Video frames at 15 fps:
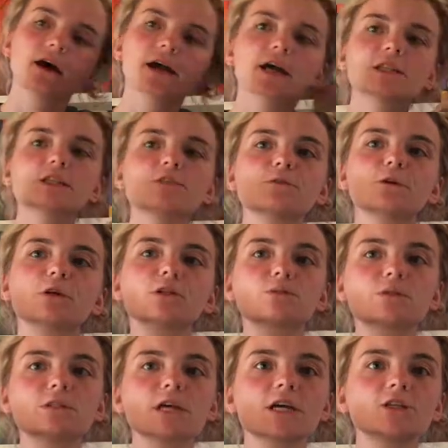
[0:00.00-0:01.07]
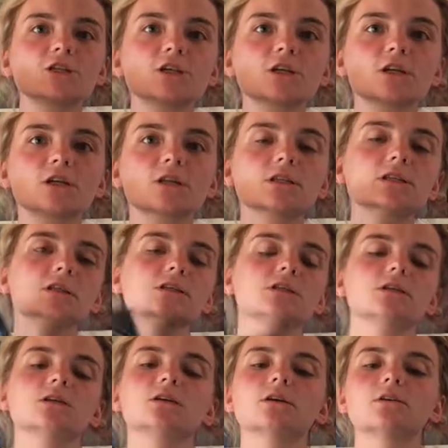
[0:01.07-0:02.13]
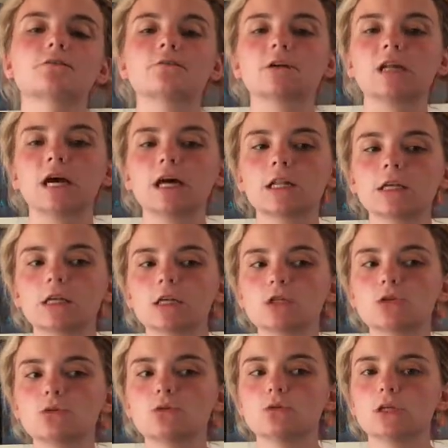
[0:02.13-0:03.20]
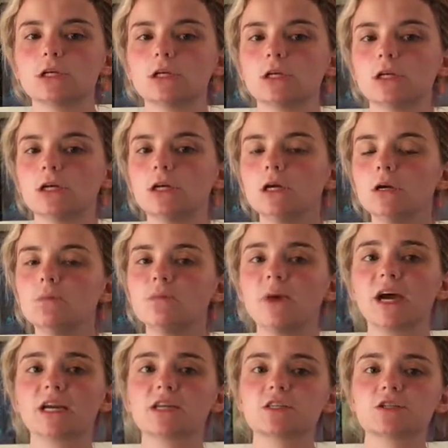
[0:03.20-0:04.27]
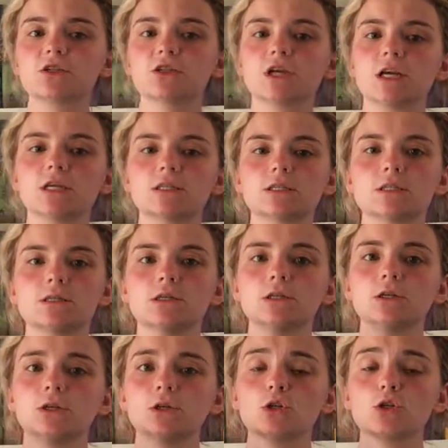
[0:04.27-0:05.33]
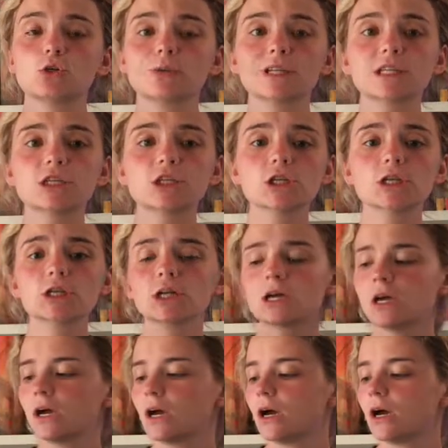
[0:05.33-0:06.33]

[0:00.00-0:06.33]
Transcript: I got this for Christmas last year. This is the finale to the Magnus Chase trilogy.